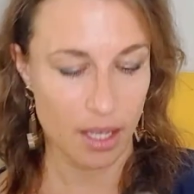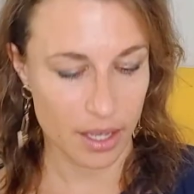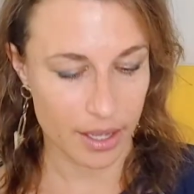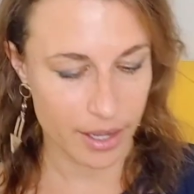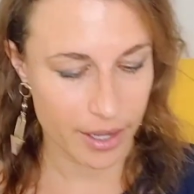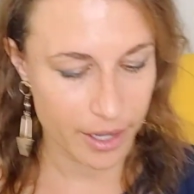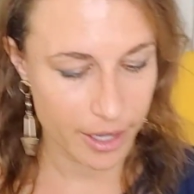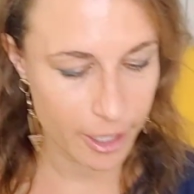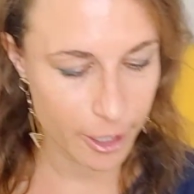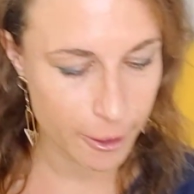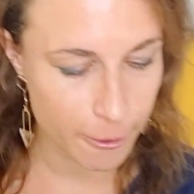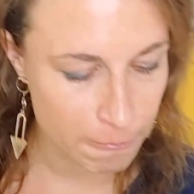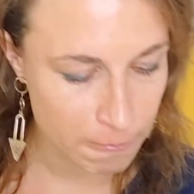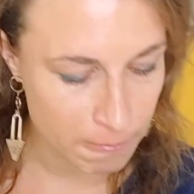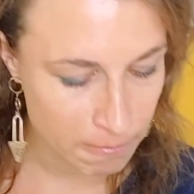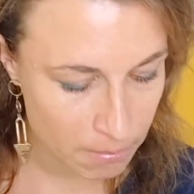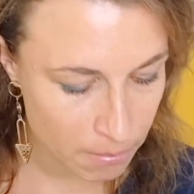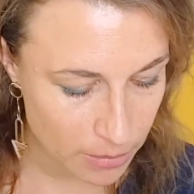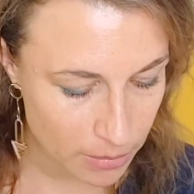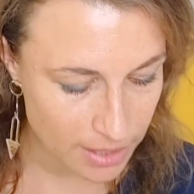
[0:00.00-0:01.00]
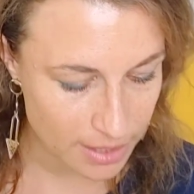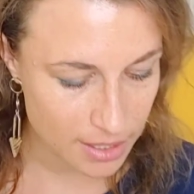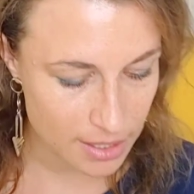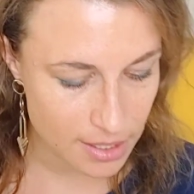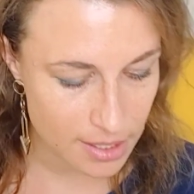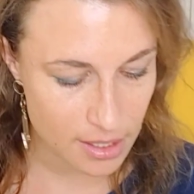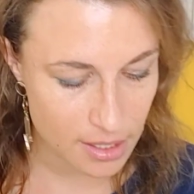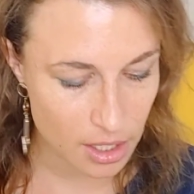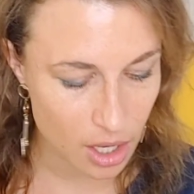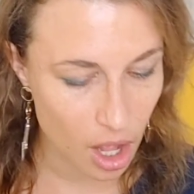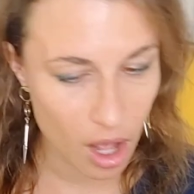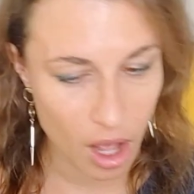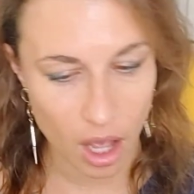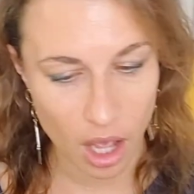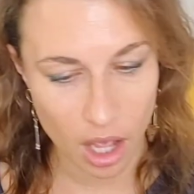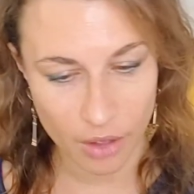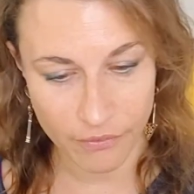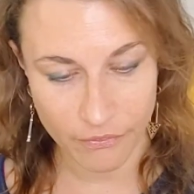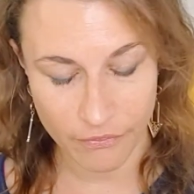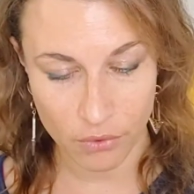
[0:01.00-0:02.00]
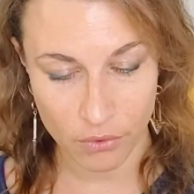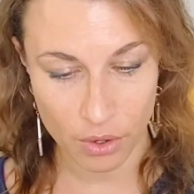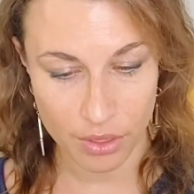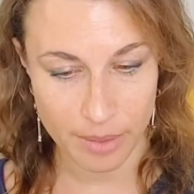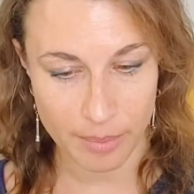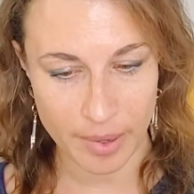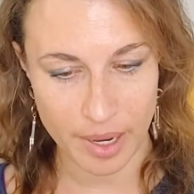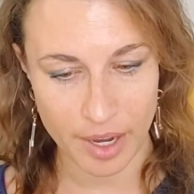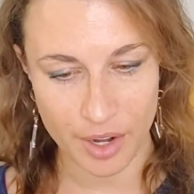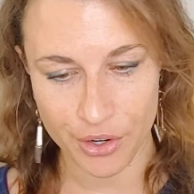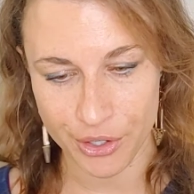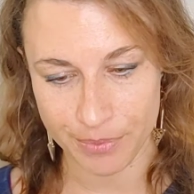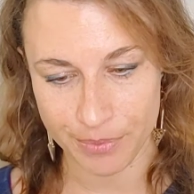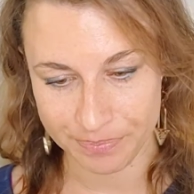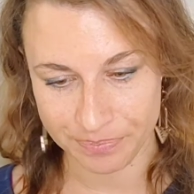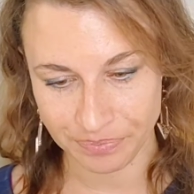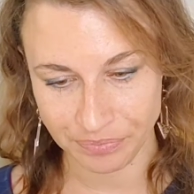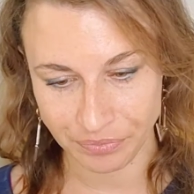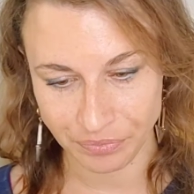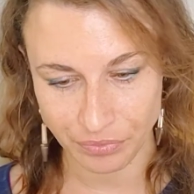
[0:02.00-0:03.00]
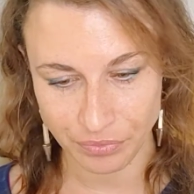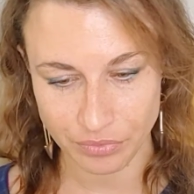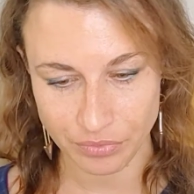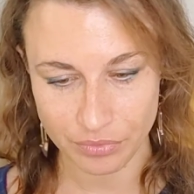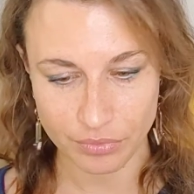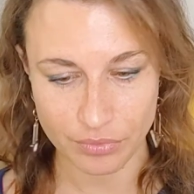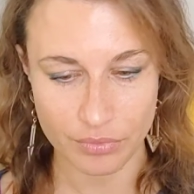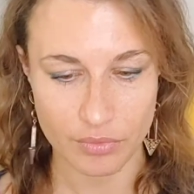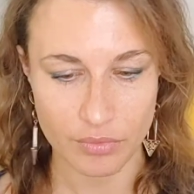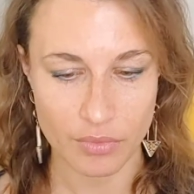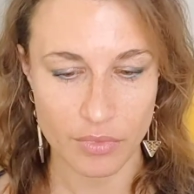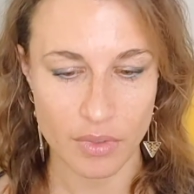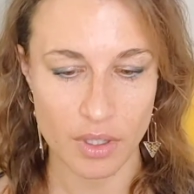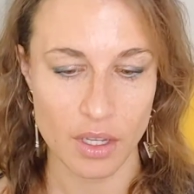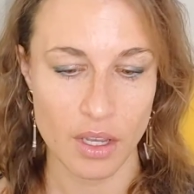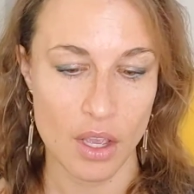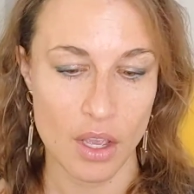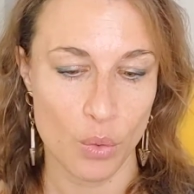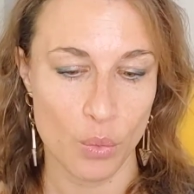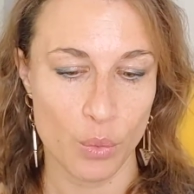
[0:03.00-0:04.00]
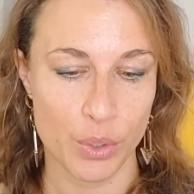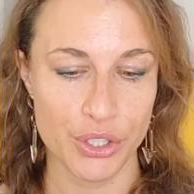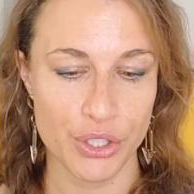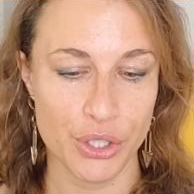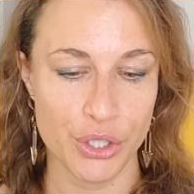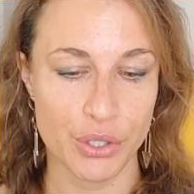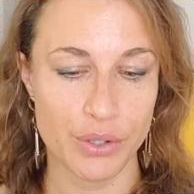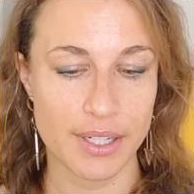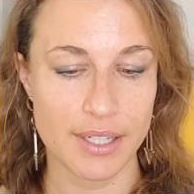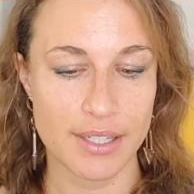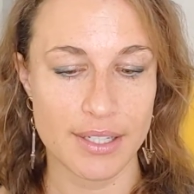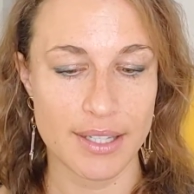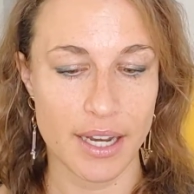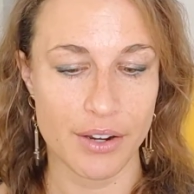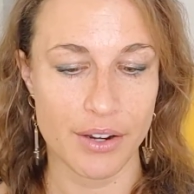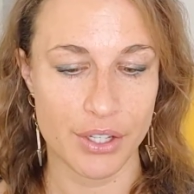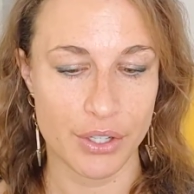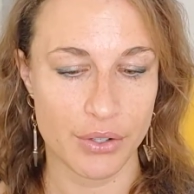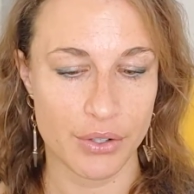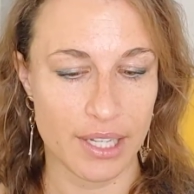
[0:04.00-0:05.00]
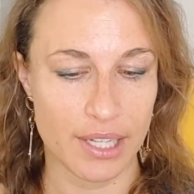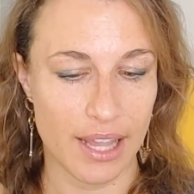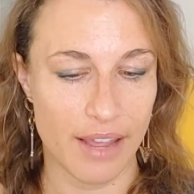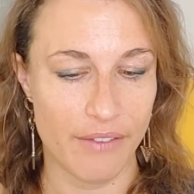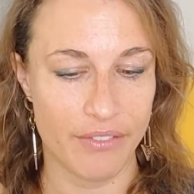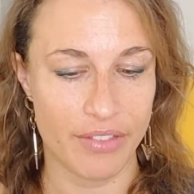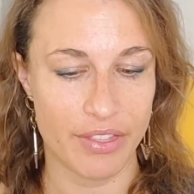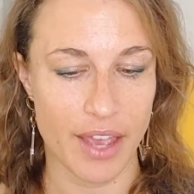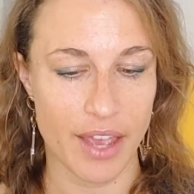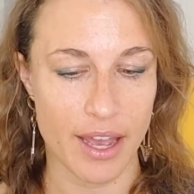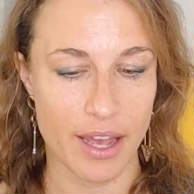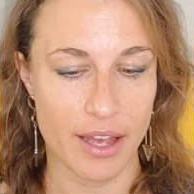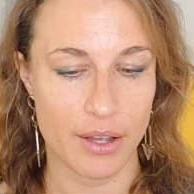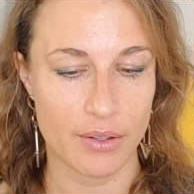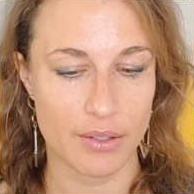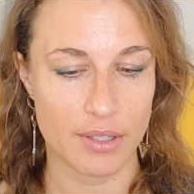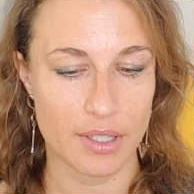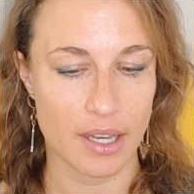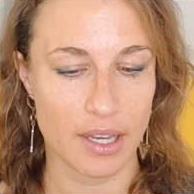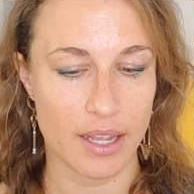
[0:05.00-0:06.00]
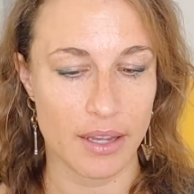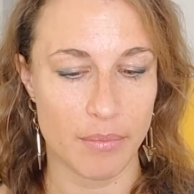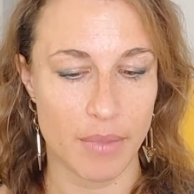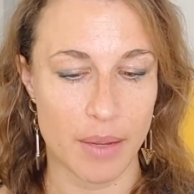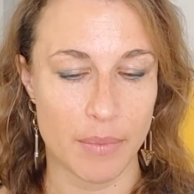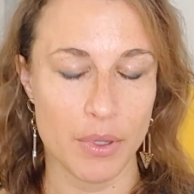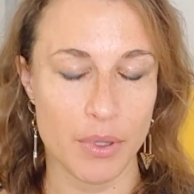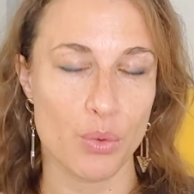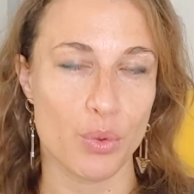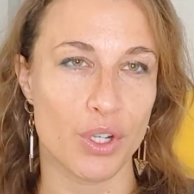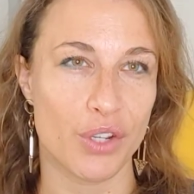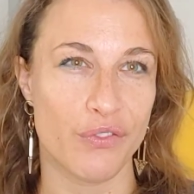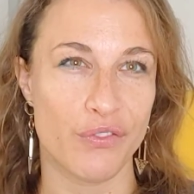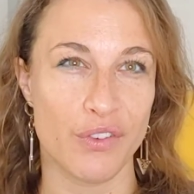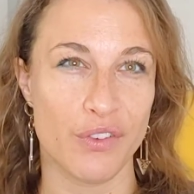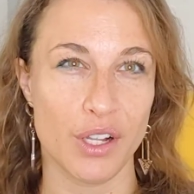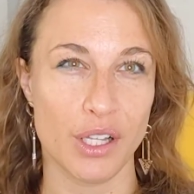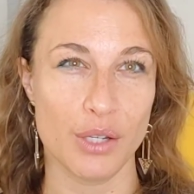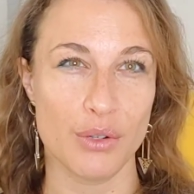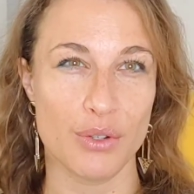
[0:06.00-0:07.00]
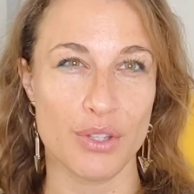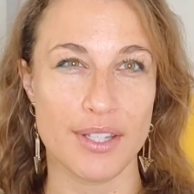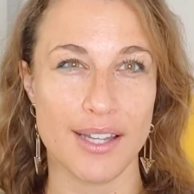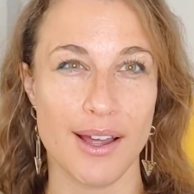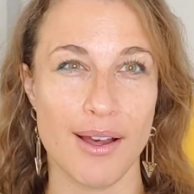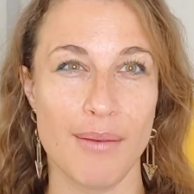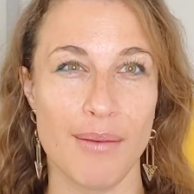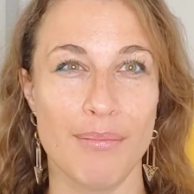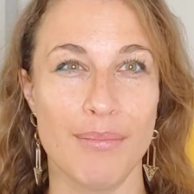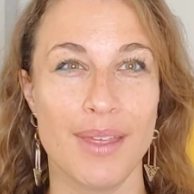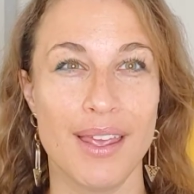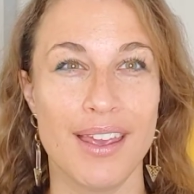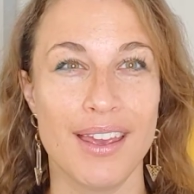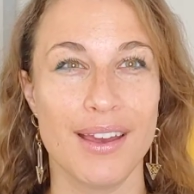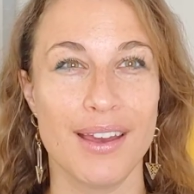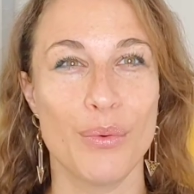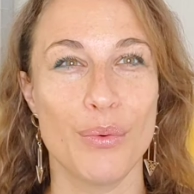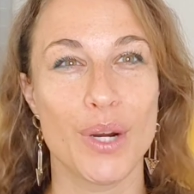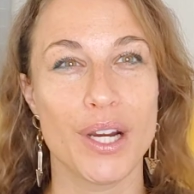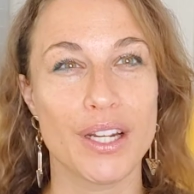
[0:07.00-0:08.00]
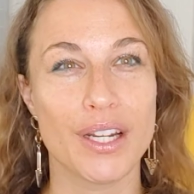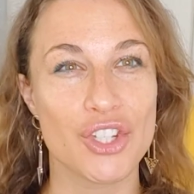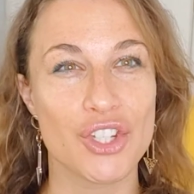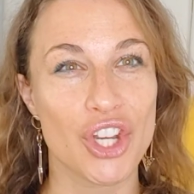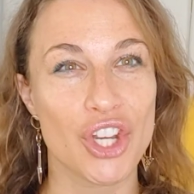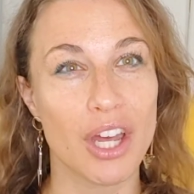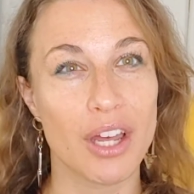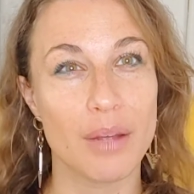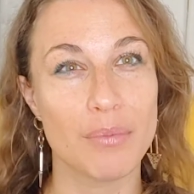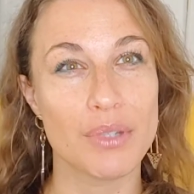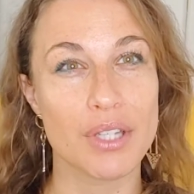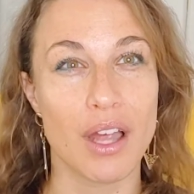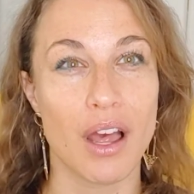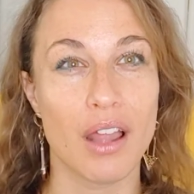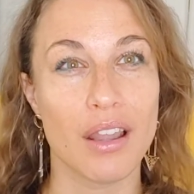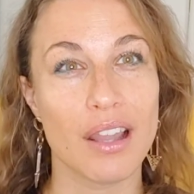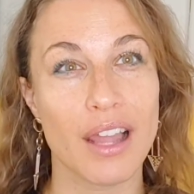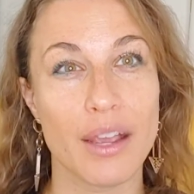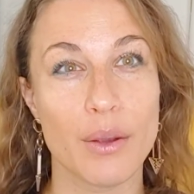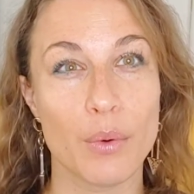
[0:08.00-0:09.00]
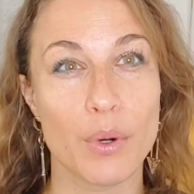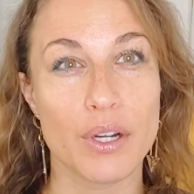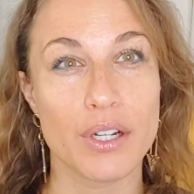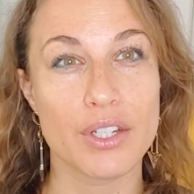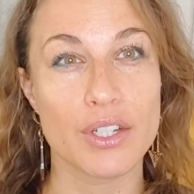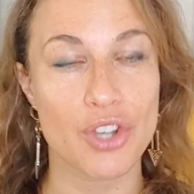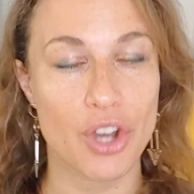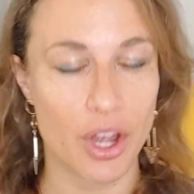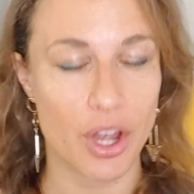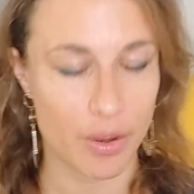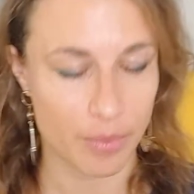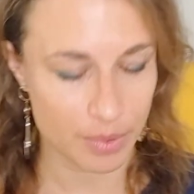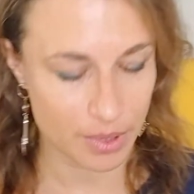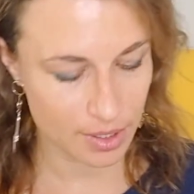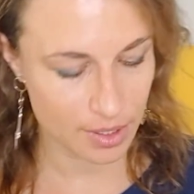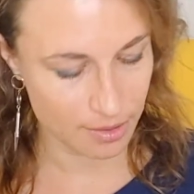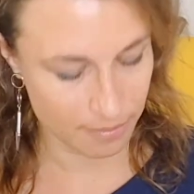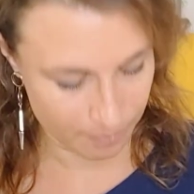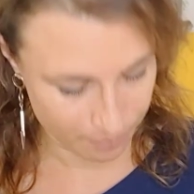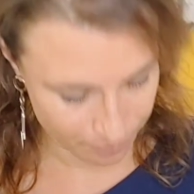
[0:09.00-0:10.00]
But this is all for the better. With Uranus there in your 11th house, like maybe you wanna follow some workshops, online workshops.